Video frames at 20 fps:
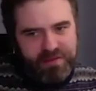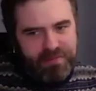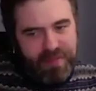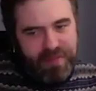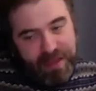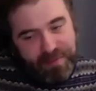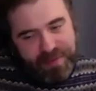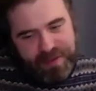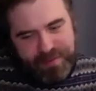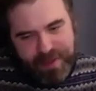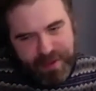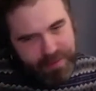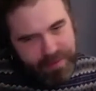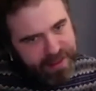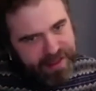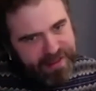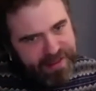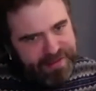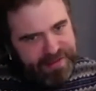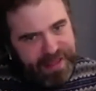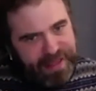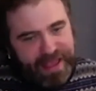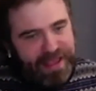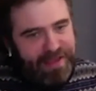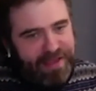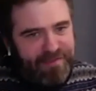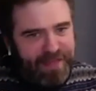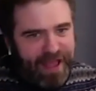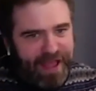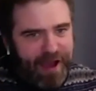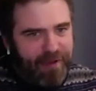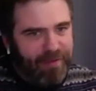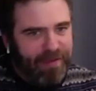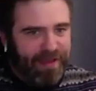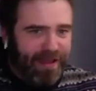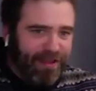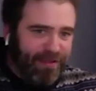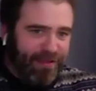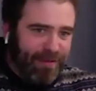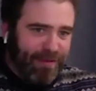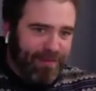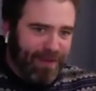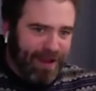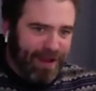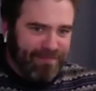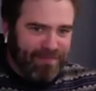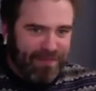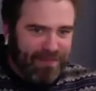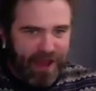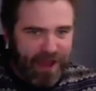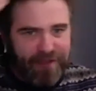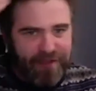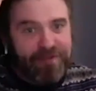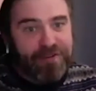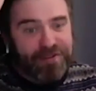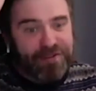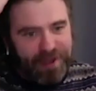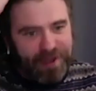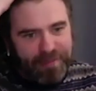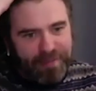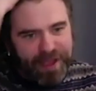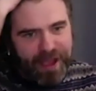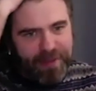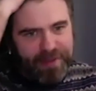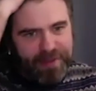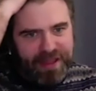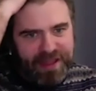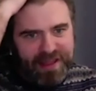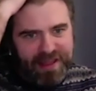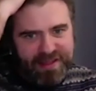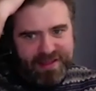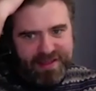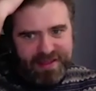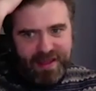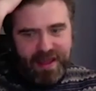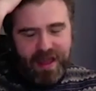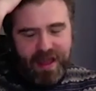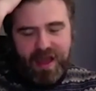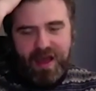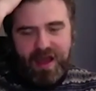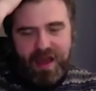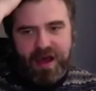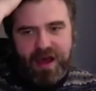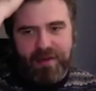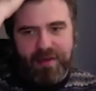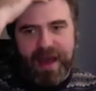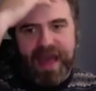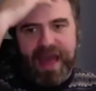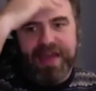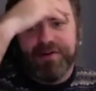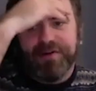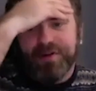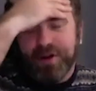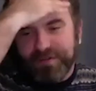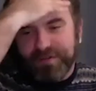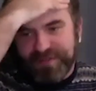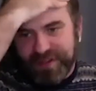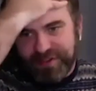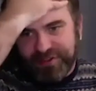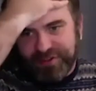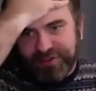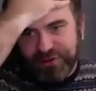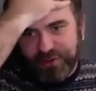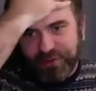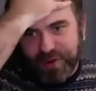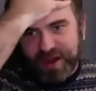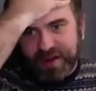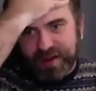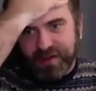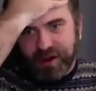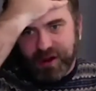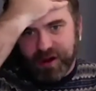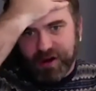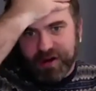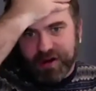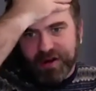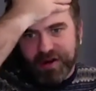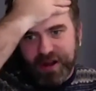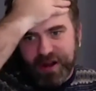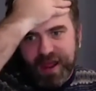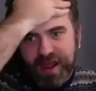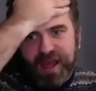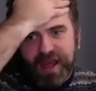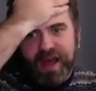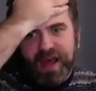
Maybe that's naive now, but that's been my thought for some time at least. I don't know if that's true any longer.